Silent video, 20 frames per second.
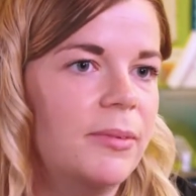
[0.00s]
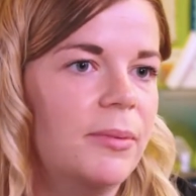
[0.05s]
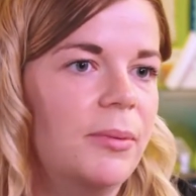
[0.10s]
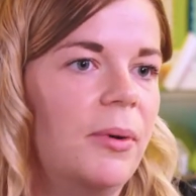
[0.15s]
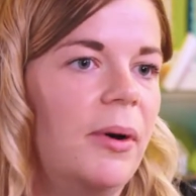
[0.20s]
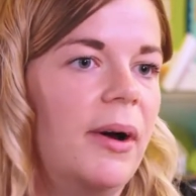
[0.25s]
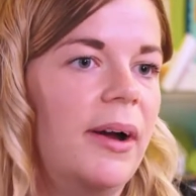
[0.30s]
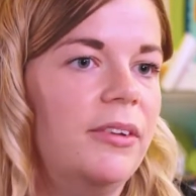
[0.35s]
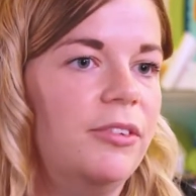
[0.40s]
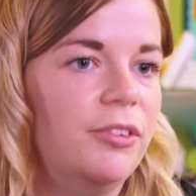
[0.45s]
were
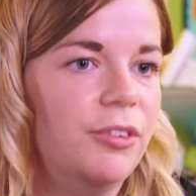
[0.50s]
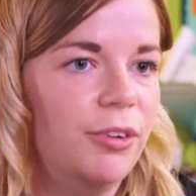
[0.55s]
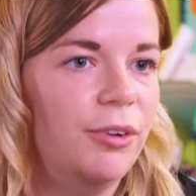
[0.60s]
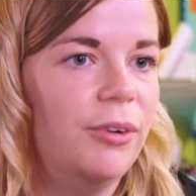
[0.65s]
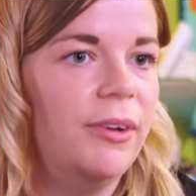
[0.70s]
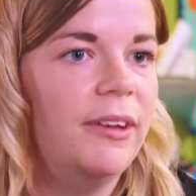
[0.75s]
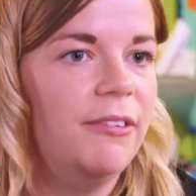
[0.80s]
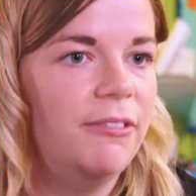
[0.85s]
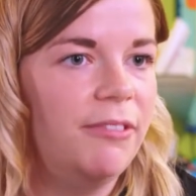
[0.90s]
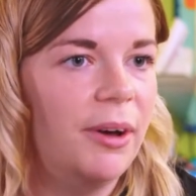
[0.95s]
what I
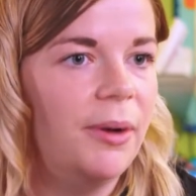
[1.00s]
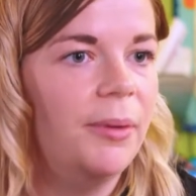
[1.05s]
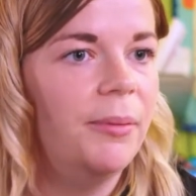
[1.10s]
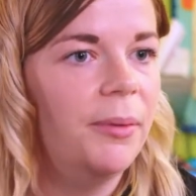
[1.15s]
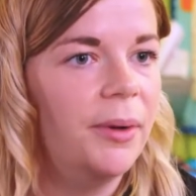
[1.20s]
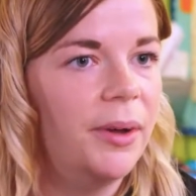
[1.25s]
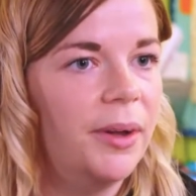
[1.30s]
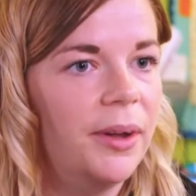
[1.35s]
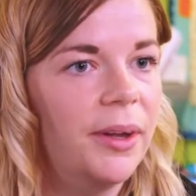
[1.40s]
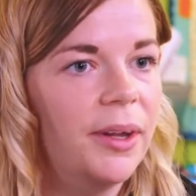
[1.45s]
truly felt
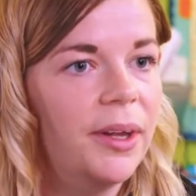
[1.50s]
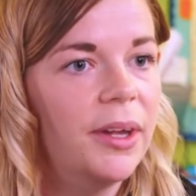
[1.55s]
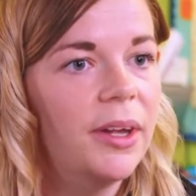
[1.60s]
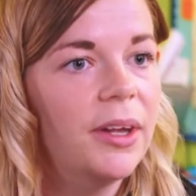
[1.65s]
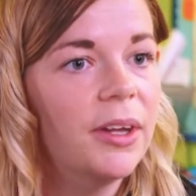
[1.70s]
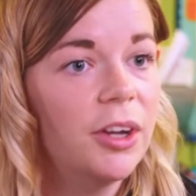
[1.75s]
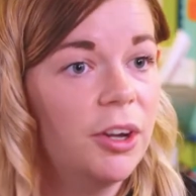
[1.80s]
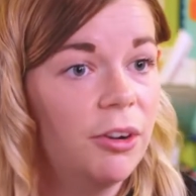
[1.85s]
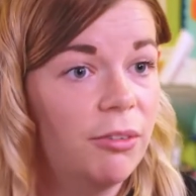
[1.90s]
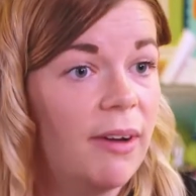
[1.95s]
were
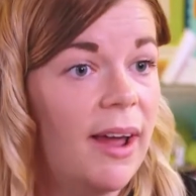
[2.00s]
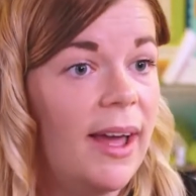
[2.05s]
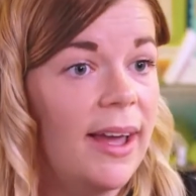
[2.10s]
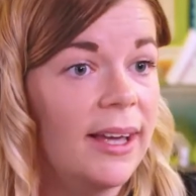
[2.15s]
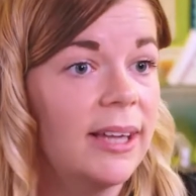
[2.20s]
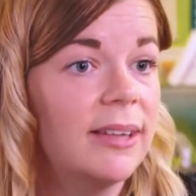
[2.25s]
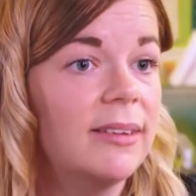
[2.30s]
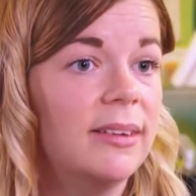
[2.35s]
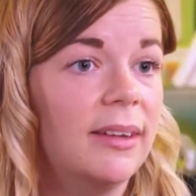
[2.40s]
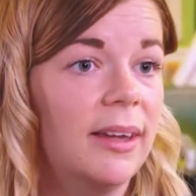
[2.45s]

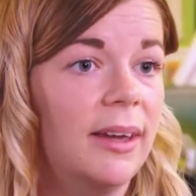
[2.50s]
correct.